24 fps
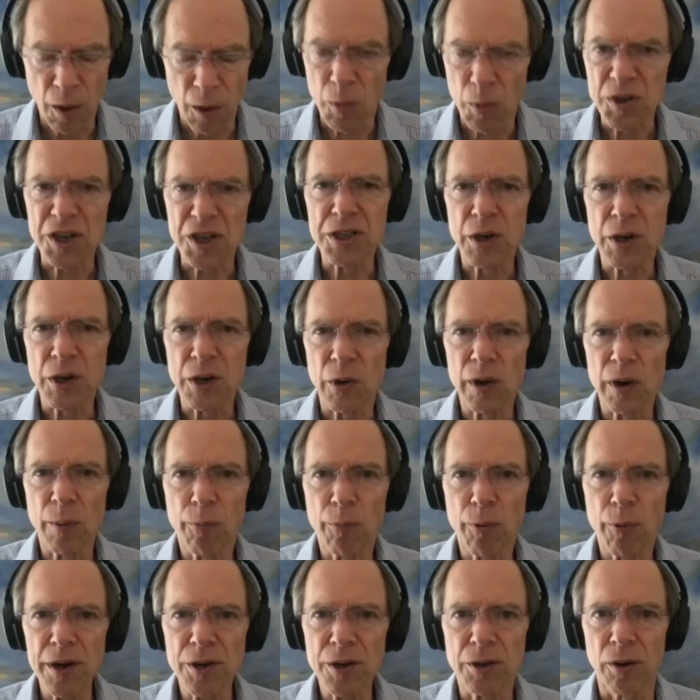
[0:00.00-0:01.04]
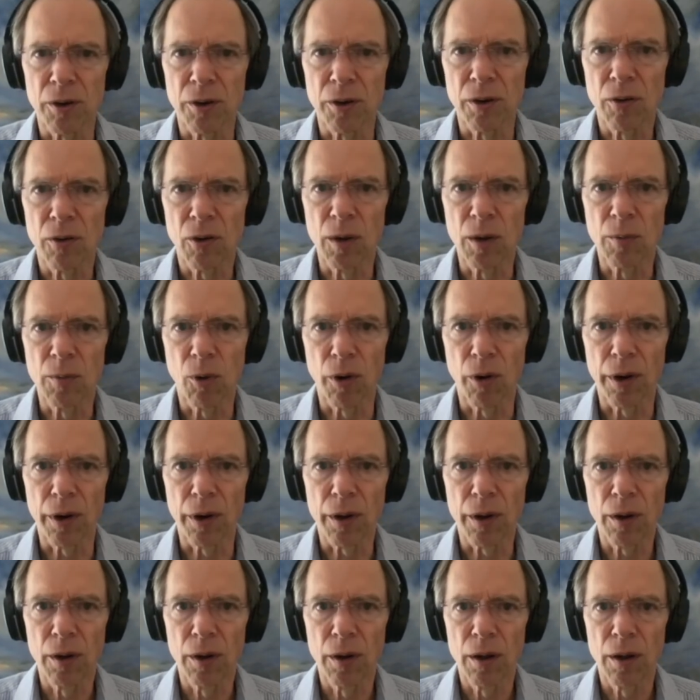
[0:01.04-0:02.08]
there was a serial predator on board.
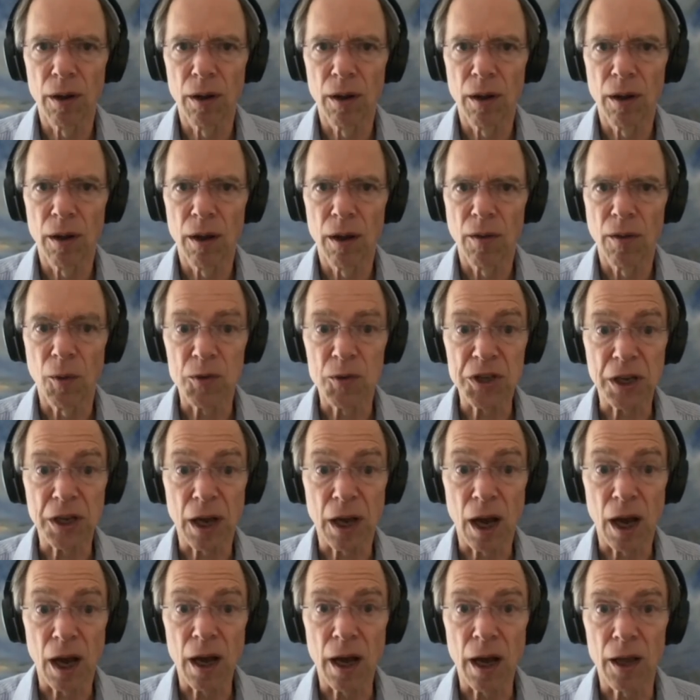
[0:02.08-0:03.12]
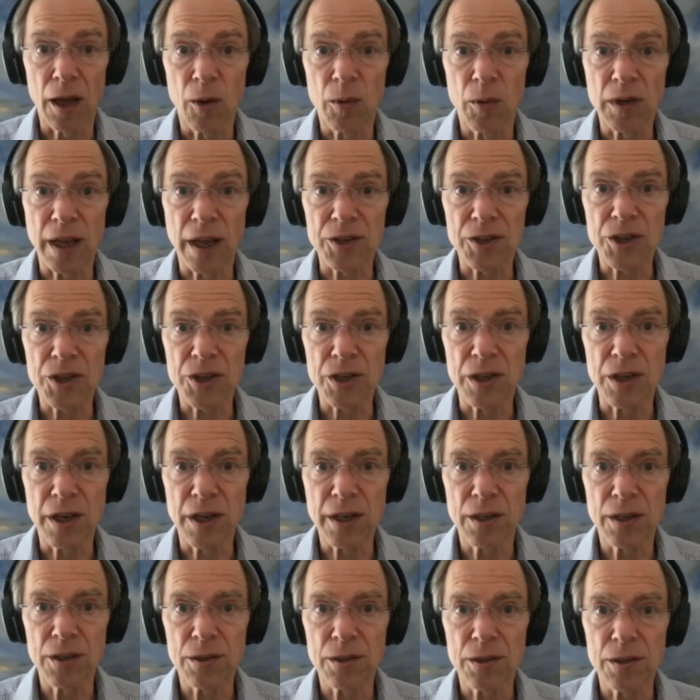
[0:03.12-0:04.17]
There was a guy who would like
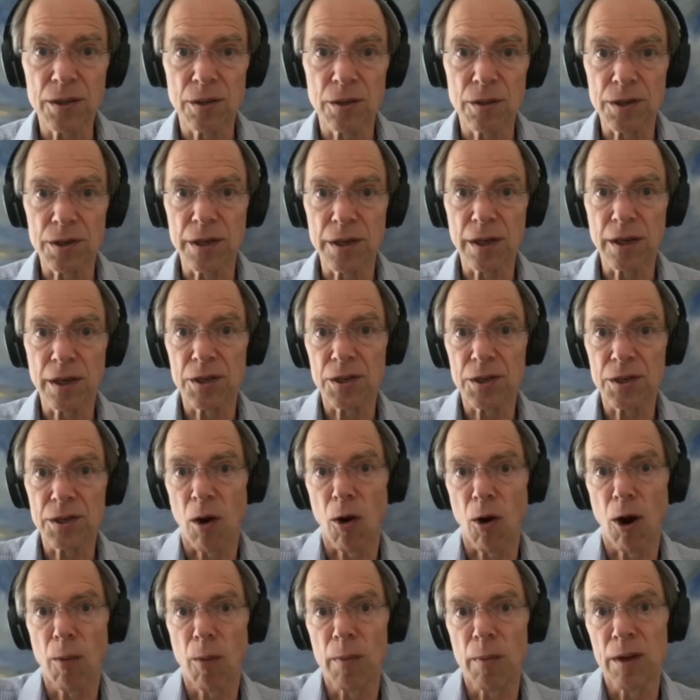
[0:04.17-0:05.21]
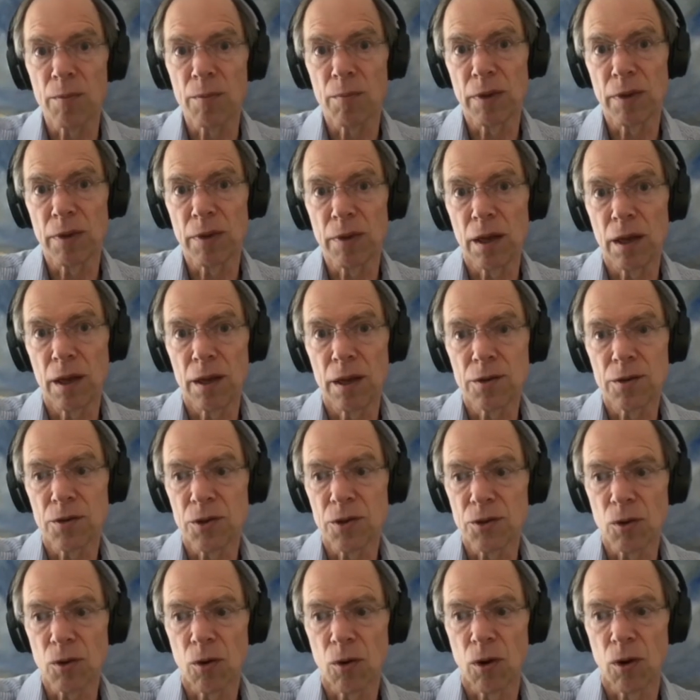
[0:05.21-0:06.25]
sneak into sneak his arm in, into
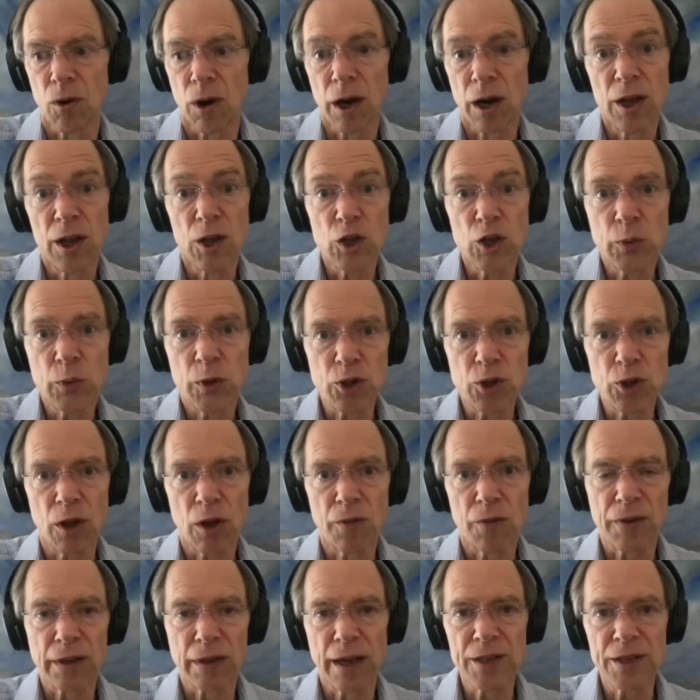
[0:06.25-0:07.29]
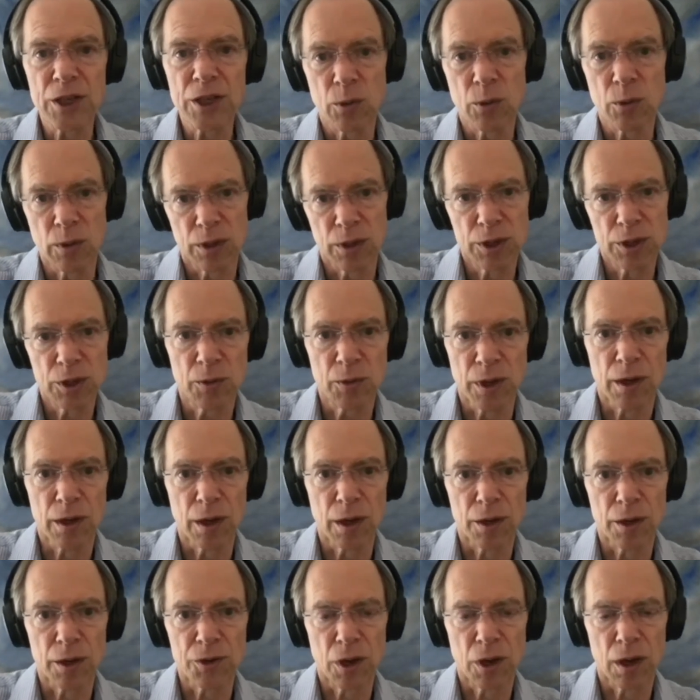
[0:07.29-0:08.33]
the door switch off the lights to a to a,
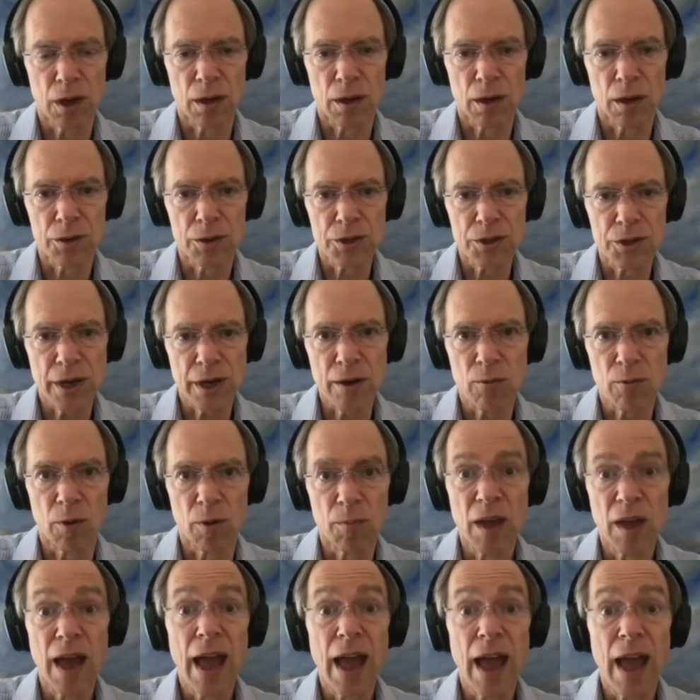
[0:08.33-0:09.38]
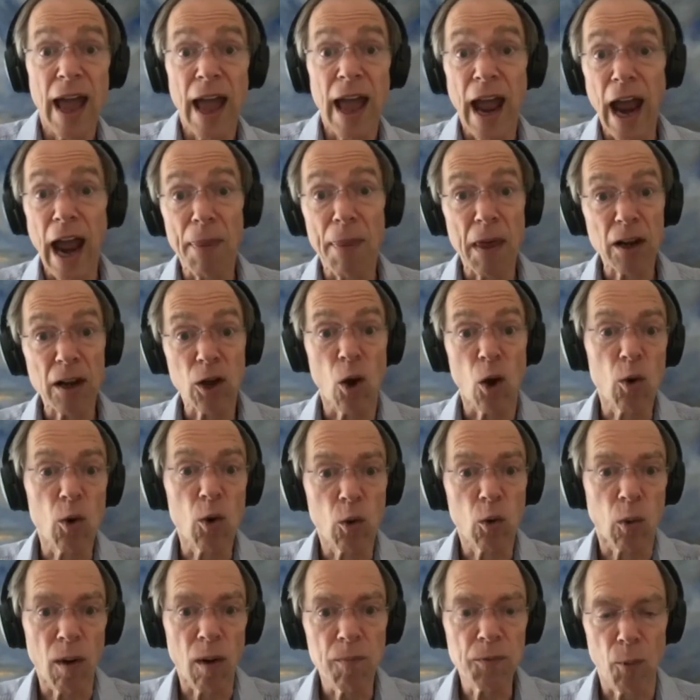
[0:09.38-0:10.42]
a, a stateroom, and then go
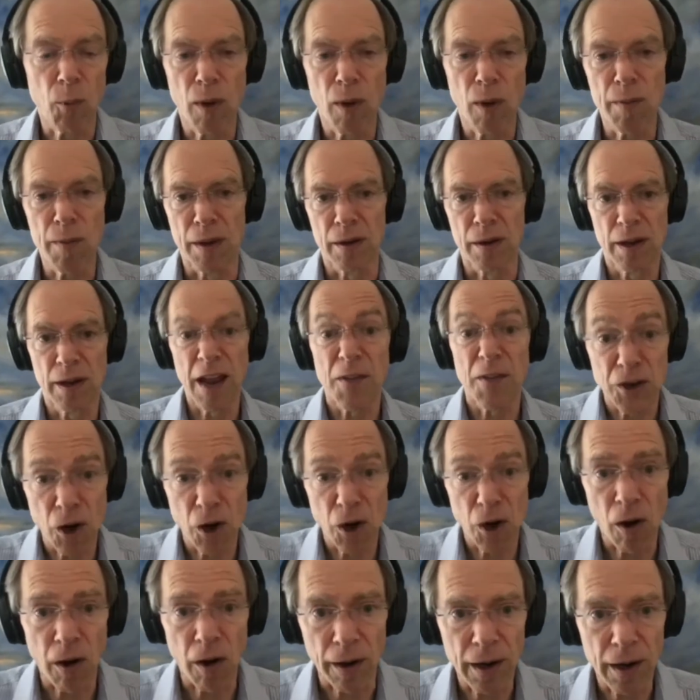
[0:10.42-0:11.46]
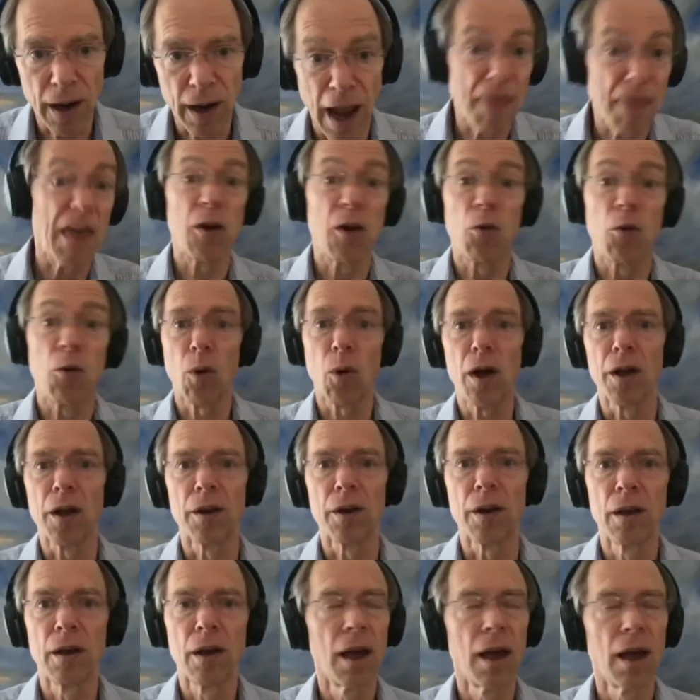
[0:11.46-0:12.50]
grope the women in the dark, and then
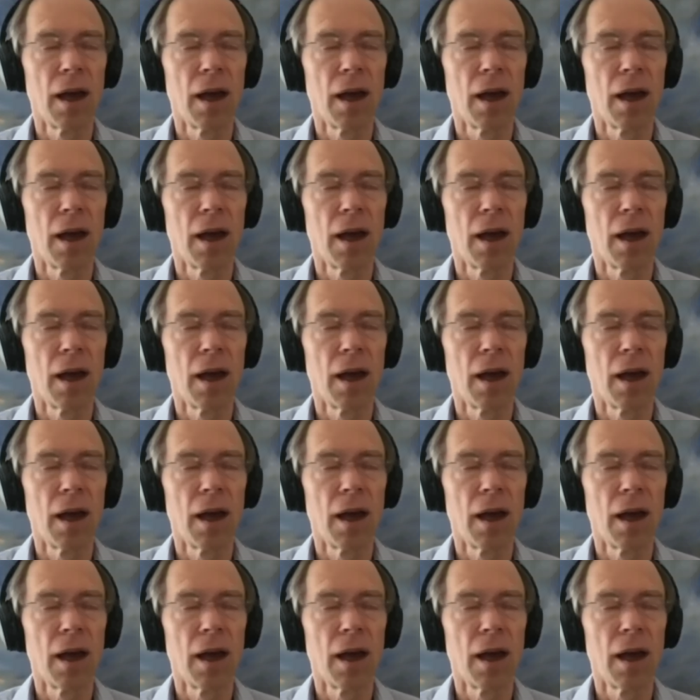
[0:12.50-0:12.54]
run.